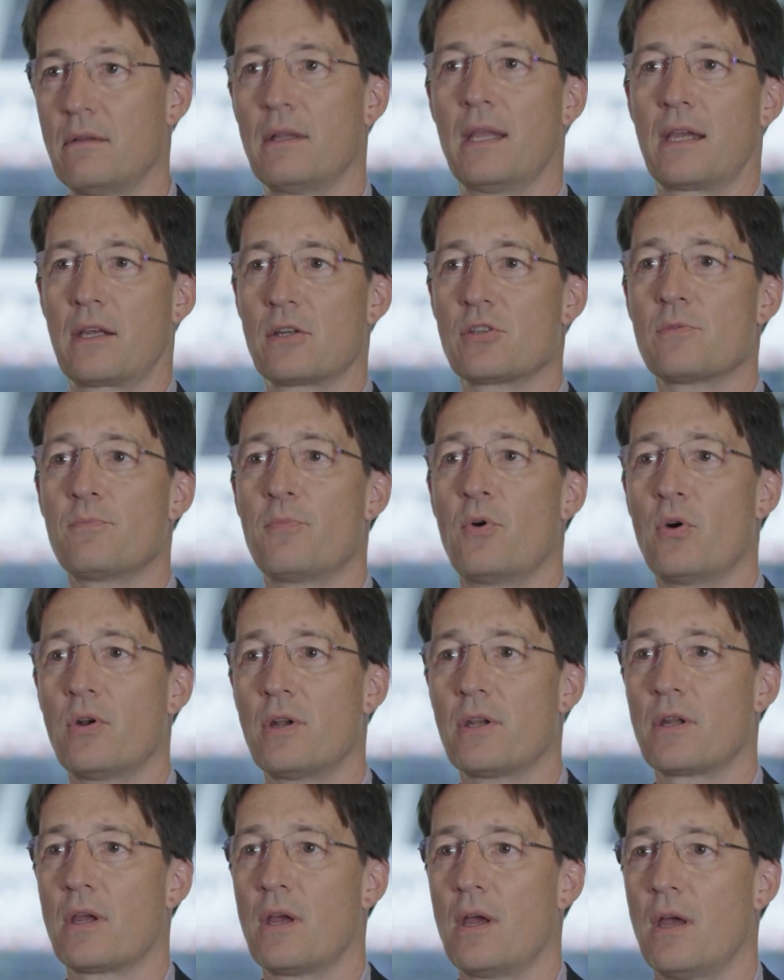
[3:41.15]
they can
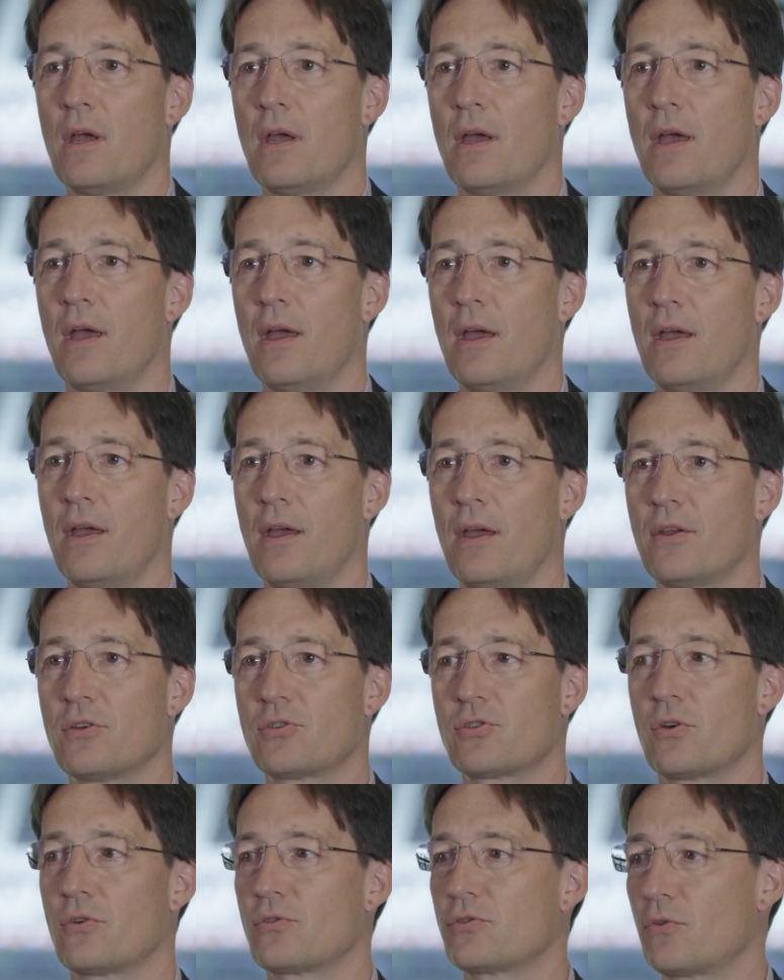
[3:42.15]
support it.
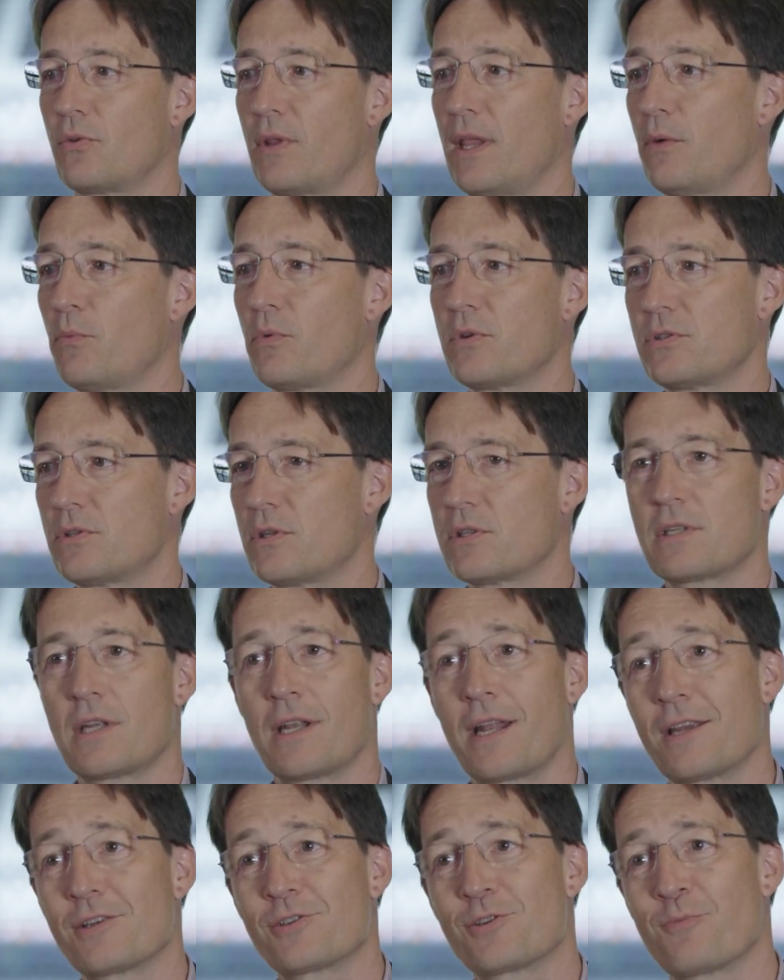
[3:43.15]
So that was just
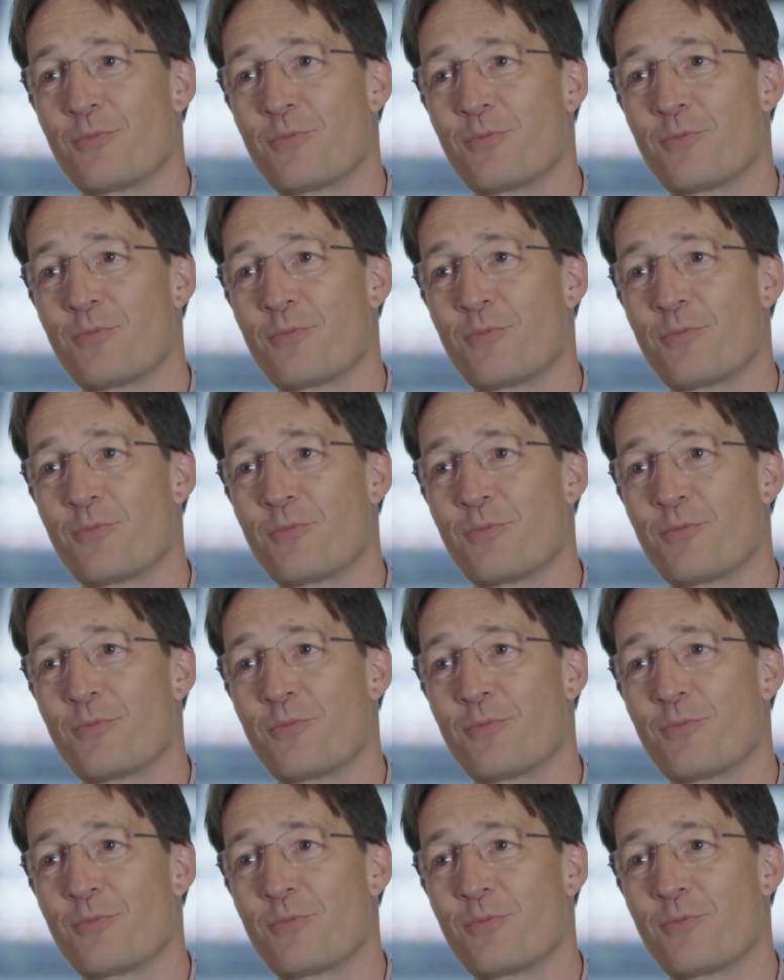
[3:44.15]
a nice